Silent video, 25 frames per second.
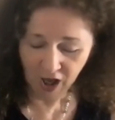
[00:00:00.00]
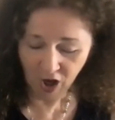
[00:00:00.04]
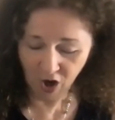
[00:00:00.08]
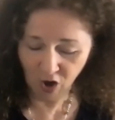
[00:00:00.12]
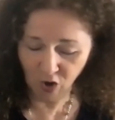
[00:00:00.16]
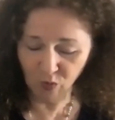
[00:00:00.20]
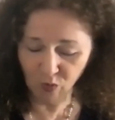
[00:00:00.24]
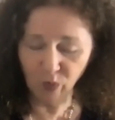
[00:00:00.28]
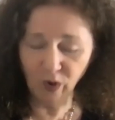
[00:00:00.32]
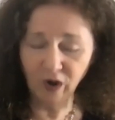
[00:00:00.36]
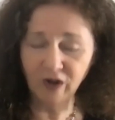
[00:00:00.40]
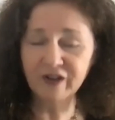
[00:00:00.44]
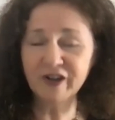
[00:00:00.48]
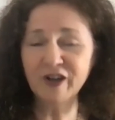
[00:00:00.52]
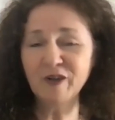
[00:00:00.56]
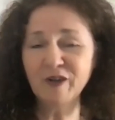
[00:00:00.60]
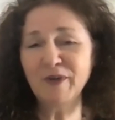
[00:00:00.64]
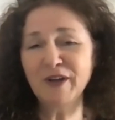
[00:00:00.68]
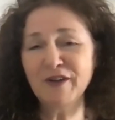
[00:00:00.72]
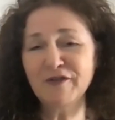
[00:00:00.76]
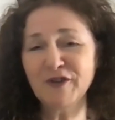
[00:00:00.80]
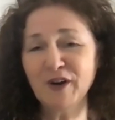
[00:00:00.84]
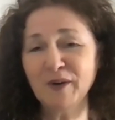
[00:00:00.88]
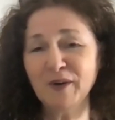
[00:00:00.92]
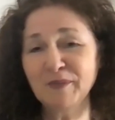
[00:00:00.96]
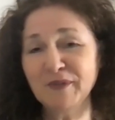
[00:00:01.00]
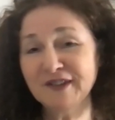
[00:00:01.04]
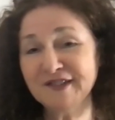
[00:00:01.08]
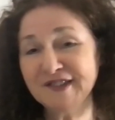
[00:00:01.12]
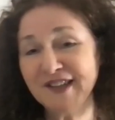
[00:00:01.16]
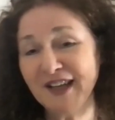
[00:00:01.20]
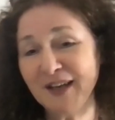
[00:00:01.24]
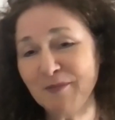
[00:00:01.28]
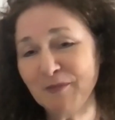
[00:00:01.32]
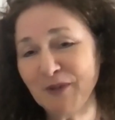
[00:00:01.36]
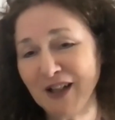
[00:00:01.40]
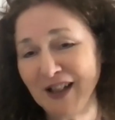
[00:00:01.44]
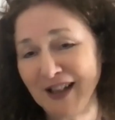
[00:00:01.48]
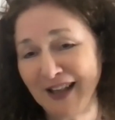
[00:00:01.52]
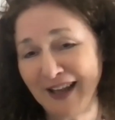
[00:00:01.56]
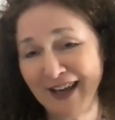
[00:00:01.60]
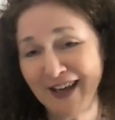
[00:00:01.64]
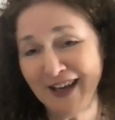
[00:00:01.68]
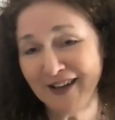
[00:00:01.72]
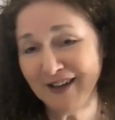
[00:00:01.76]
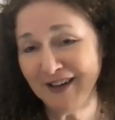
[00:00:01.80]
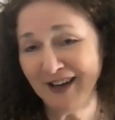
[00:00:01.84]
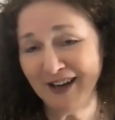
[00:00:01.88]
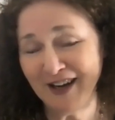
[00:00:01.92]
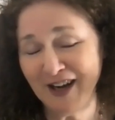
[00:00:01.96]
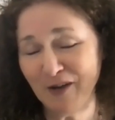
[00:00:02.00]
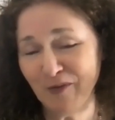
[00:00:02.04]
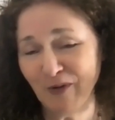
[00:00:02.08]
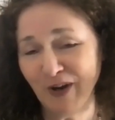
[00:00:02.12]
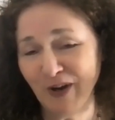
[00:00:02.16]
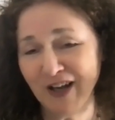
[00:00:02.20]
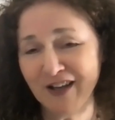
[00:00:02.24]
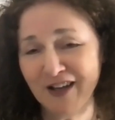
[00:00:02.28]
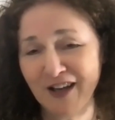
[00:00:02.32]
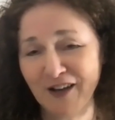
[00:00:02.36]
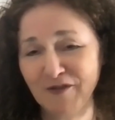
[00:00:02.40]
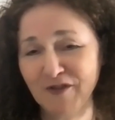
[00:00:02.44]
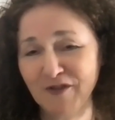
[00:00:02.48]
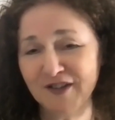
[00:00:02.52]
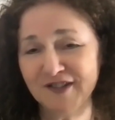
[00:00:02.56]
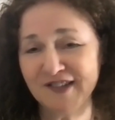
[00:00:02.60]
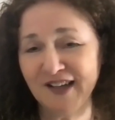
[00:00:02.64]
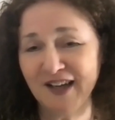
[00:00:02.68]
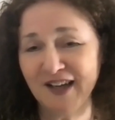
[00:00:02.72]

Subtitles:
Oh, well, you'd be from the same clan anyway. You have the same.